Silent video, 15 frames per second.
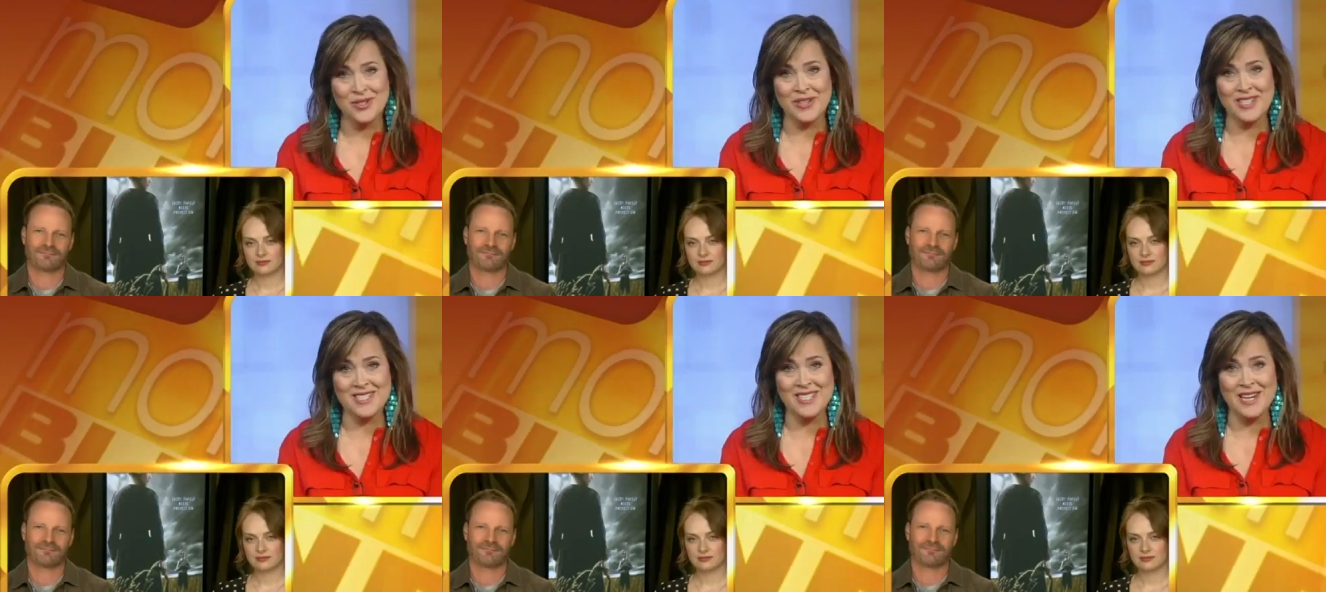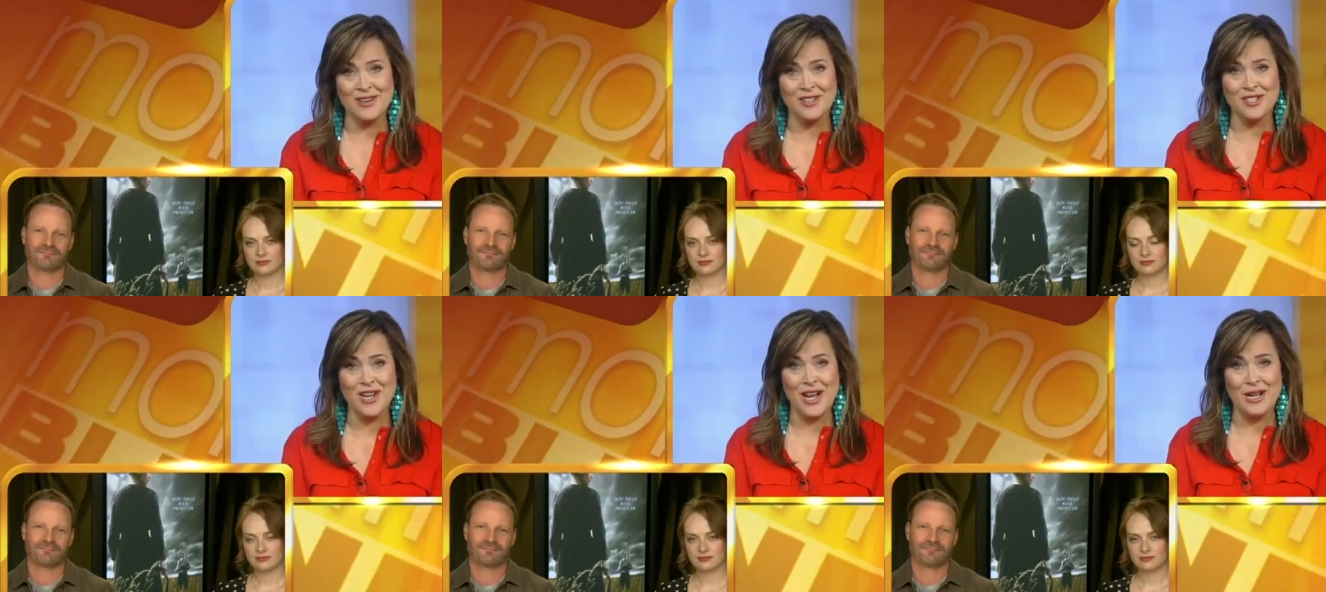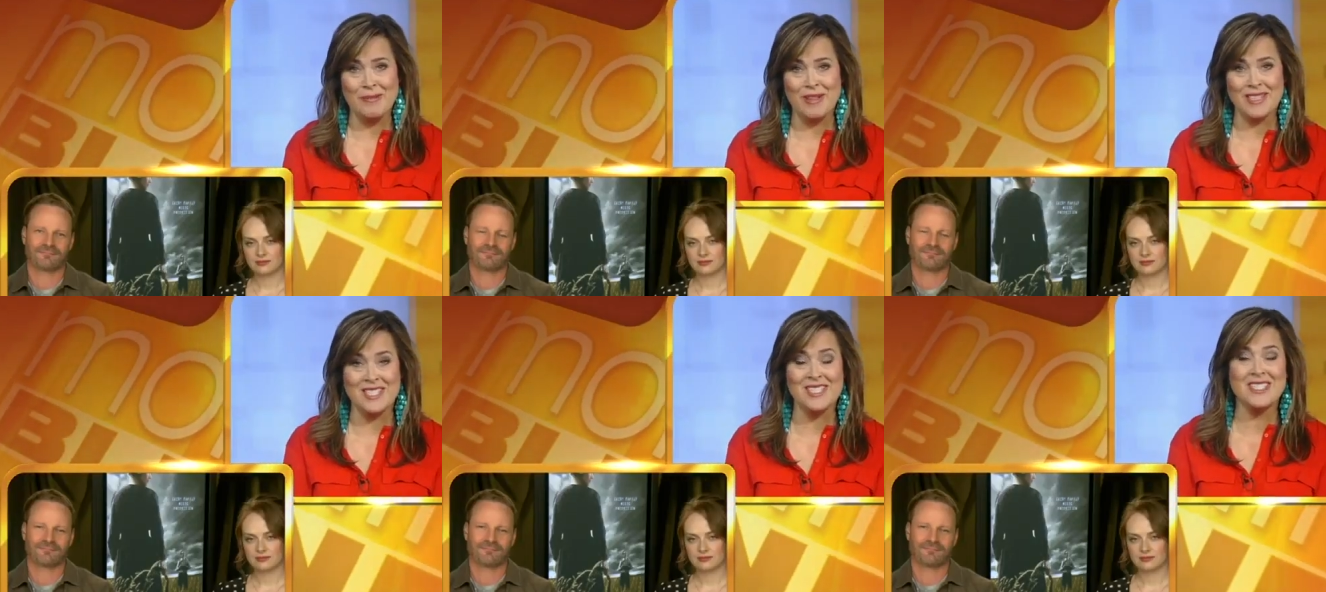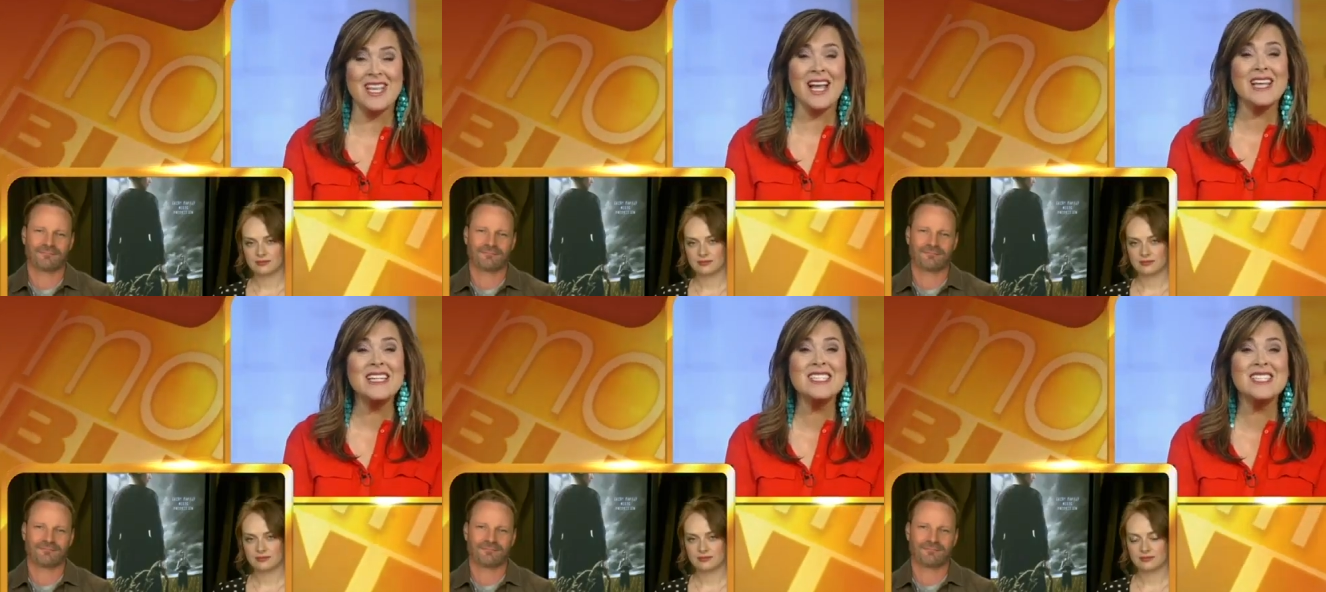Speaker 1: Joining us now to talk about the
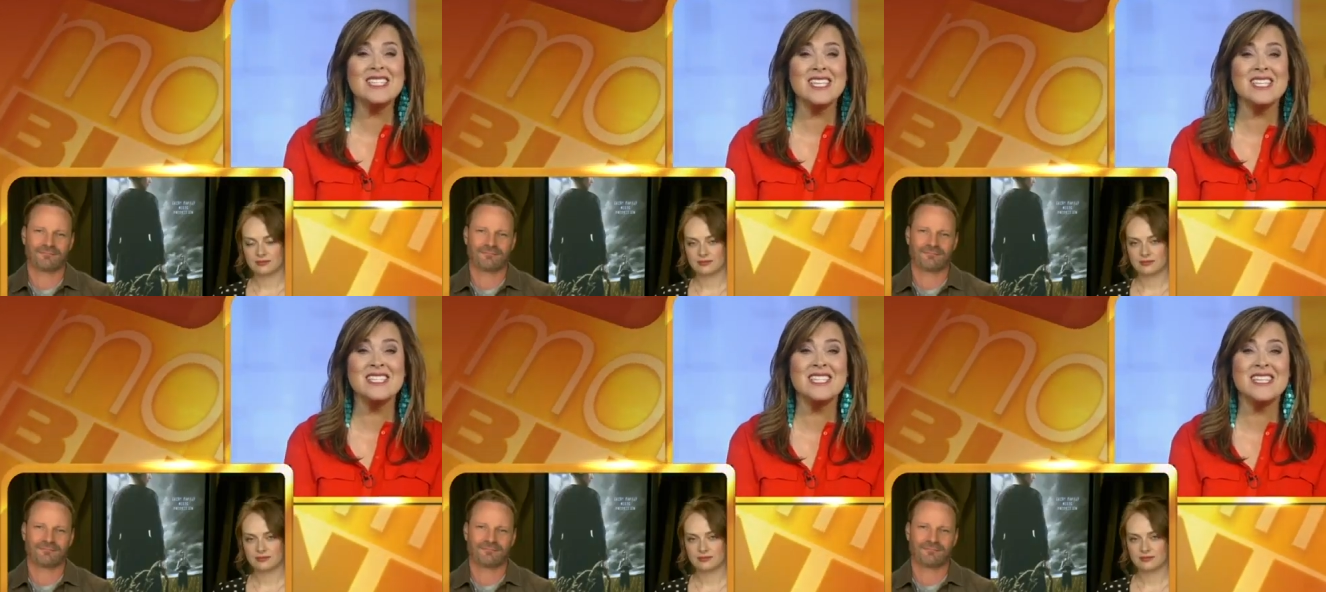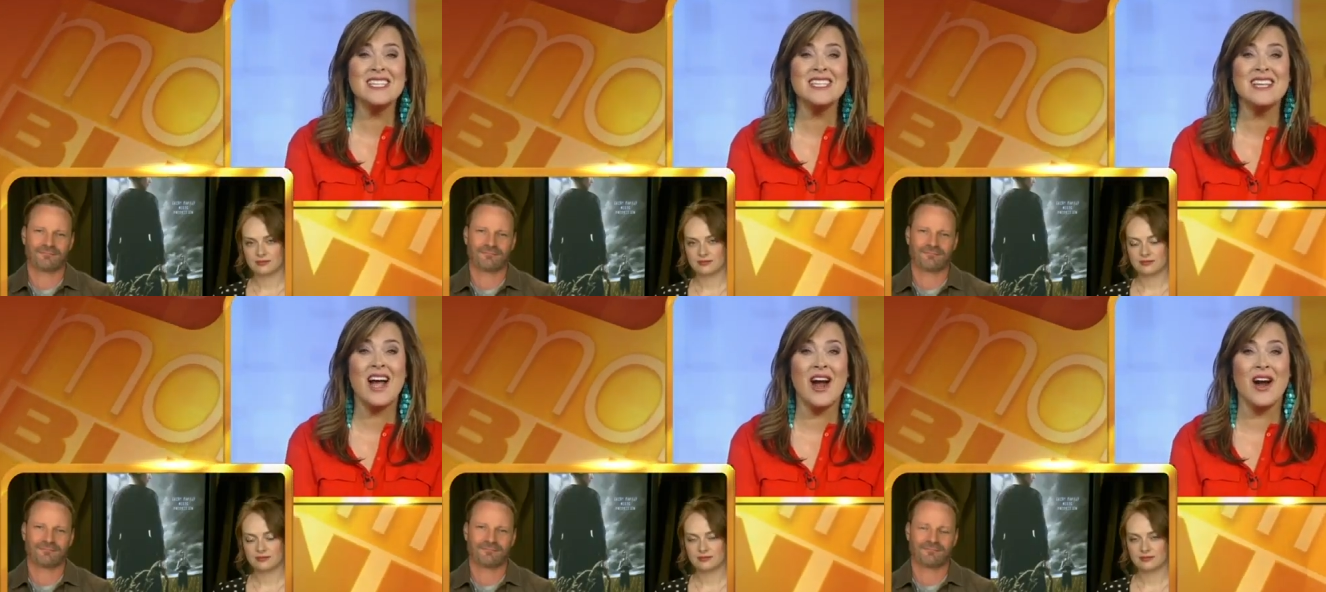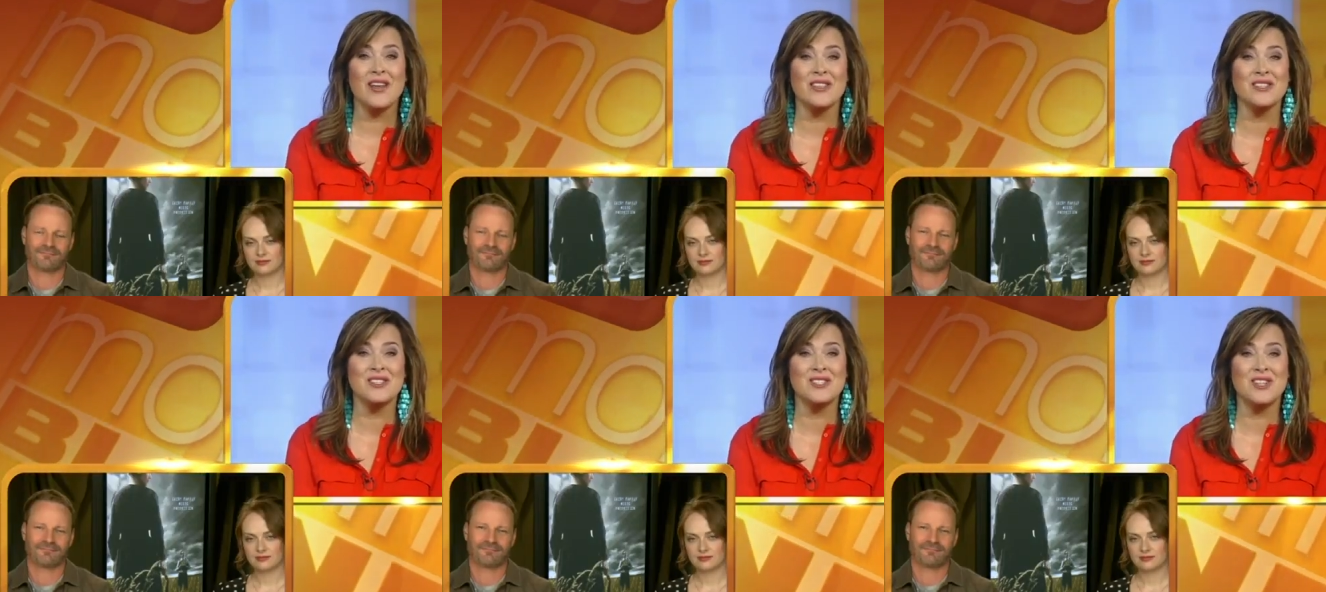second season are the